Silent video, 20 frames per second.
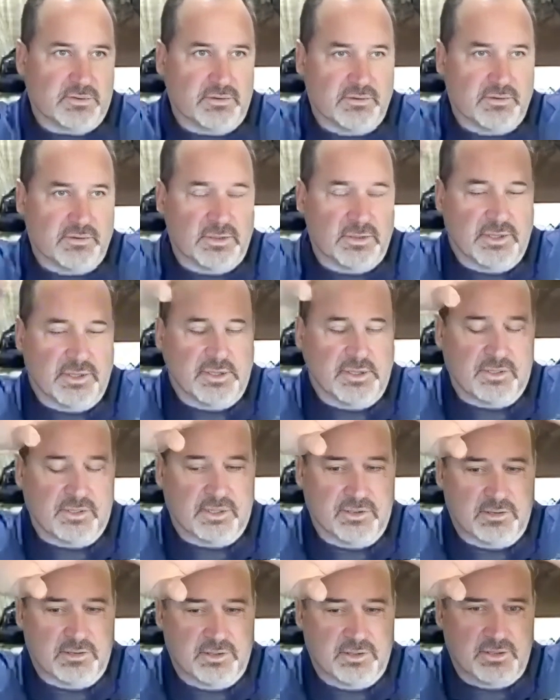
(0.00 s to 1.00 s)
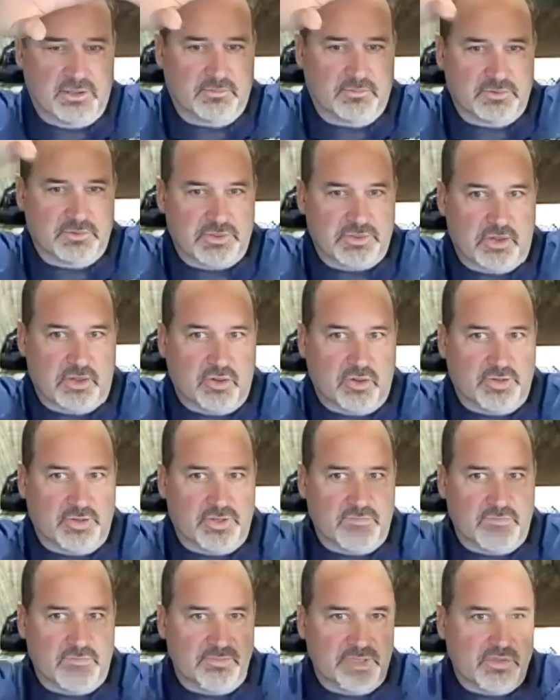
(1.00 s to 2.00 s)
it was all
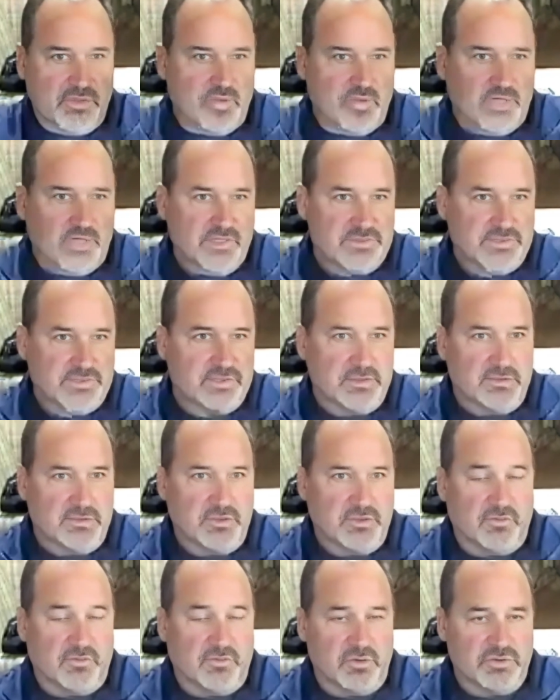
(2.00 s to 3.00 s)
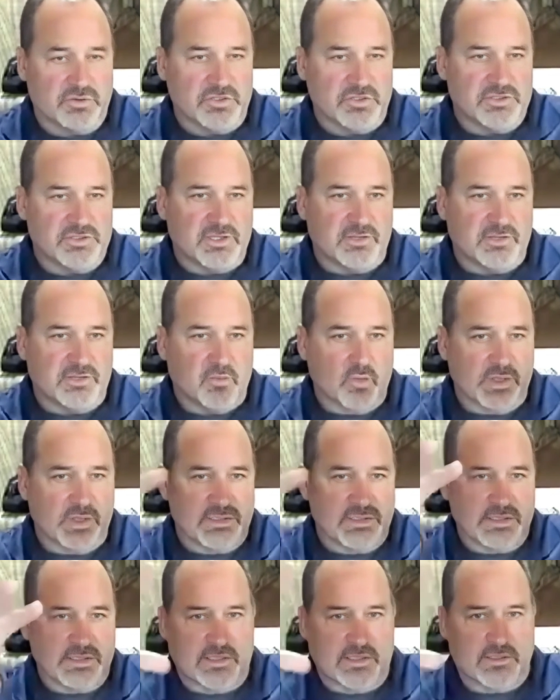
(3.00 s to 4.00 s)
the Midwest universities had went
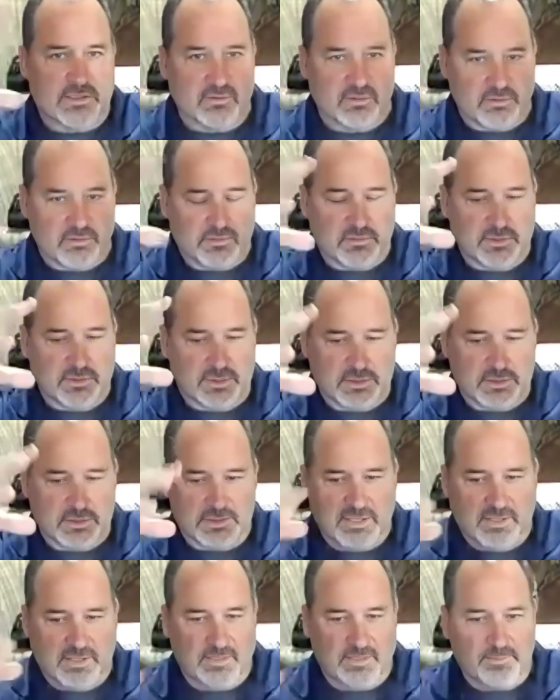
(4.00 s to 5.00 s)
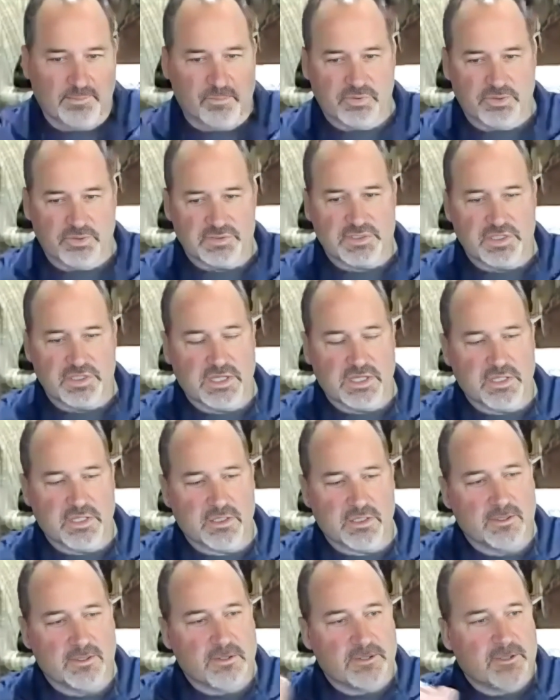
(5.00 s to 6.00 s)
together and came up with this data.